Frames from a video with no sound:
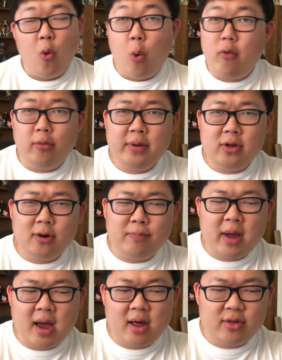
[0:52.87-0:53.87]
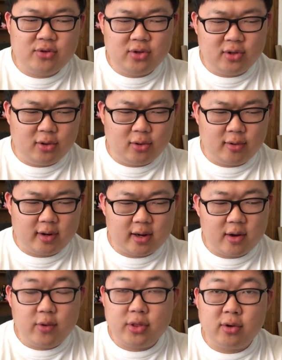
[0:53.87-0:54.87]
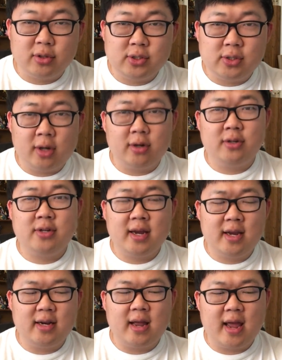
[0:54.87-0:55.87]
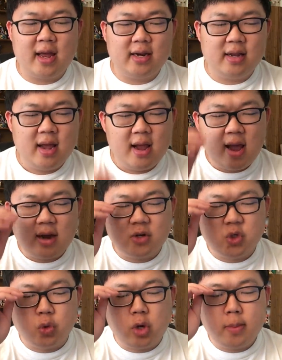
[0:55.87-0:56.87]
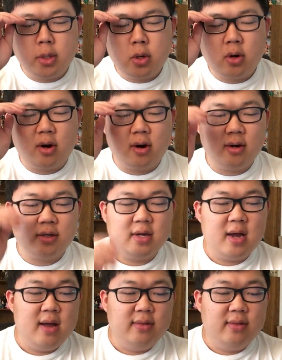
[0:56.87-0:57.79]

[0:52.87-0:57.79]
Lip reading: What will be your path to glory? With your starter deck in hand and a dream in your heart,